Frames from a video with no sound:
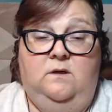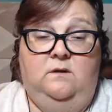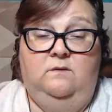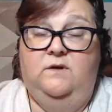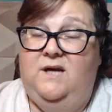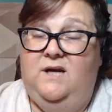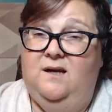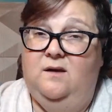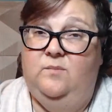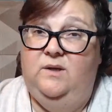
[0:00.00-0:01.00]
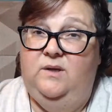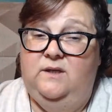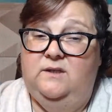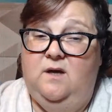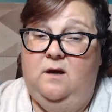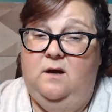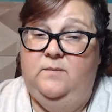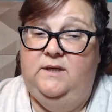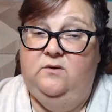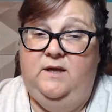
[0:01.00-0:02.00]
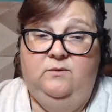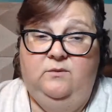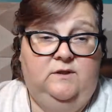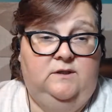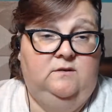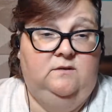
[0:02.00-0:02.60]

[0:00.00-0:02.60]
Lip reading: Have you got a peeping Tom in your neighborhood?